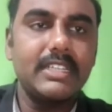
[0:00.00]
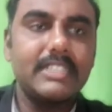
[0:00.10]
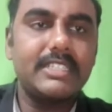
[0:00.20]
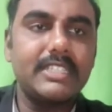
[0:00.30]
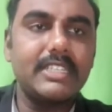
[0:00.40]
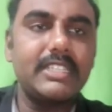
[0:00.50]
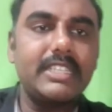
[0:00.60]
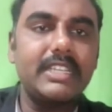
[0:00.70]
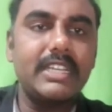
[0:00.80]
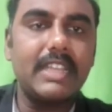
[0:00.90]

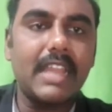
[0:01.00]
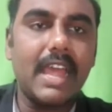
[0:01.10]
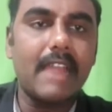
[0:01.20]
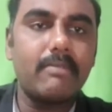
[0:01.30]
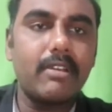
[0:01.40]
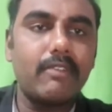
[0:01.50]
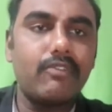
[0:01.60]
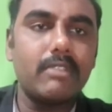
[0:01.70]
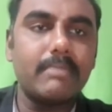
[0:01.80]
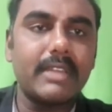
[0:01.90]
surgical landmark
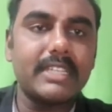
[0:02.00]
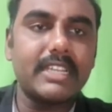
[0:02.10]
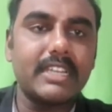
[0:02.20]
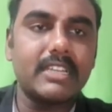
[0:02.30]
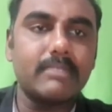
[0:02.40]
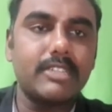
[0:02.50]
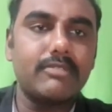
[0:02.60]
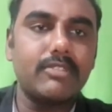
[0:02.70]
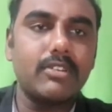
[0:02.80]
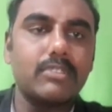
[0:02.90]
for mastoid antrum. This
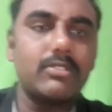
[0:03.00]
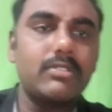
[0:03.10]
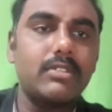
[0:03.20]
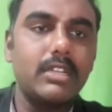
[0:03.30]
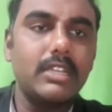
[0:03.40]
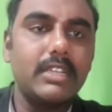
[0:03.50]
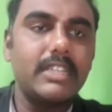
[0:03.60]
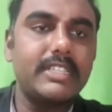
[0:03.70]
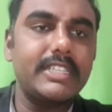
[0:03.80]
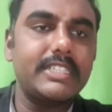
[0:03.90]
we all know.
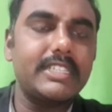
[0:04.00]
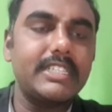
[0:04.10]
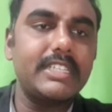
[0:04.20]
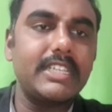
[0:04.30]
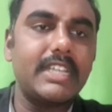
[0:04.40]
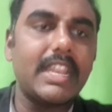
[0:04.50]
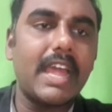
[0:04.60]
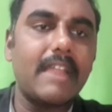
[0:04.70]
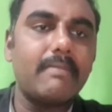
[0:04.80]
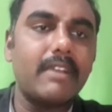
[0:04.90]
It is a surgical
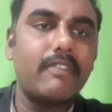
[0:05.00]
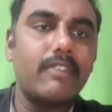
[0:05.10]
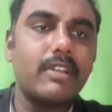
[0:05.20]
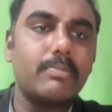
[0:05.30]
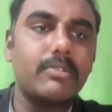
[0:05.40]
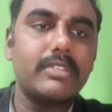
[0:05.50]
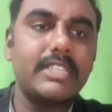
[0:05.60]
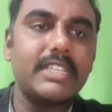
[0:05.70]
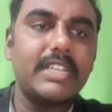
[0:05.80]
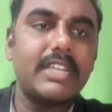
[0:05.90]
landmark for
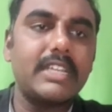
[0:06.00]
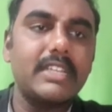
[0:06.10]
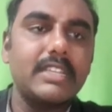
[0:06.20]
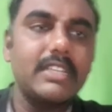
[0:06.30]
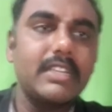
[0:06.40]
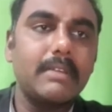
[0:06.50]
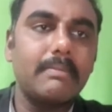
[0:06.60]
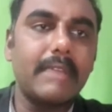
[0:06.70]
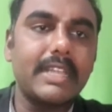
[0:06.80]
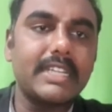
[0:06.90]
approaching the
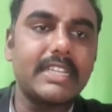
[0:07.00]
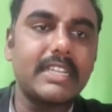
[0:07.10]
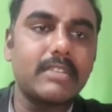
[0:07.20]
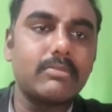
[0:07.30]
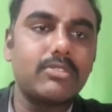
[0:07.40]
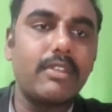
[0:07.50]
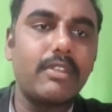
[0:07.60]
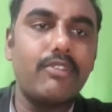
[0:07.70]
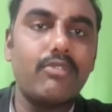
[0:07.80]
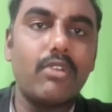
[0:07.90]
mastoid antrum. So,
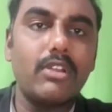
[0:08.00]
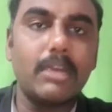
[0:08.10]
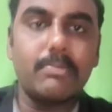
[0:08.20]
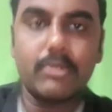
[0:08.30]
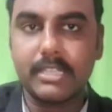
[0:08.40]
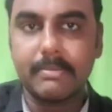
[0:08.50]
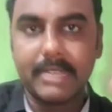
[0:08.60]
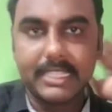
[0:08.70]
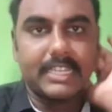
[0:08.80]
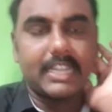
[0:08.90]
if you want to approach the
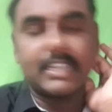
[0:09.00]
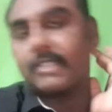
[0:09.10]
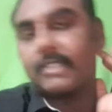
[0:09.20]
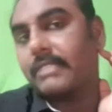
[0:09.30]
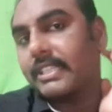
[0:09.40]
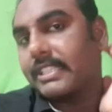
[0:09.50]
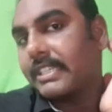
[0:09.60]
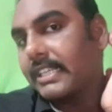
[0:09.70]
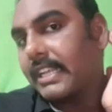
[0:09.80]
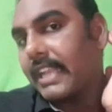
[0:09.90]
mastoid antrum, the
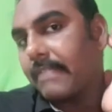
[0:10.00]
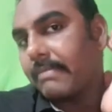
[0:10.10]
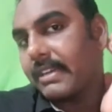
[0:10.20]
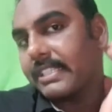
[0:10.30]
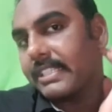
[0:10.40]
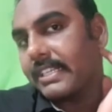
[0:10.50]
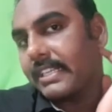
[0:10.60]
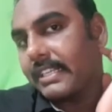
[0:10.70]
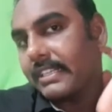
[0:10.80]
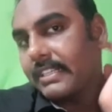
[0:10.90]
surgical landmark is
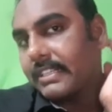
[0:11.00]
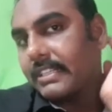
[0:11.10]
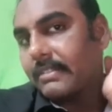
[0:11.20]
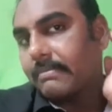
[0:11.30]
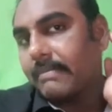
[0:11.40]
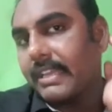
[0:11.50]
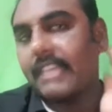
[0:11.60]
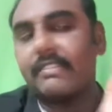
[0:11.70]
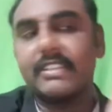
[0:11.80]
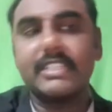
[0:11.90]
the
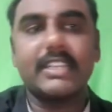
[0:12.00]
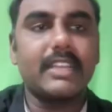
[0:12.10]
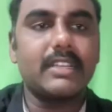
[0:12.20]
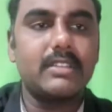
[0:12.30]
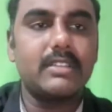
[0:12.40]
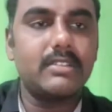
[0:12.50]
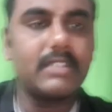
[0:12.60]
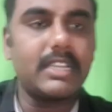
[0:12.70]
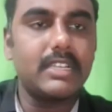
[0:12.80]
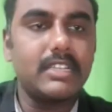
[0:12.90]
McEwan's triangle.
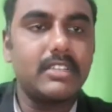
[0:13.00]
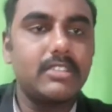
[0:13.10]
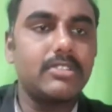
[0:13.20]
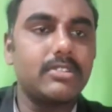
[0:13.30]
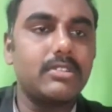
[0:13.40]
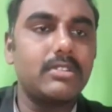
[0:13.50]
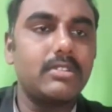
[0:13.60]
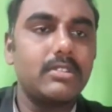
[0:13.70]
Okay. So,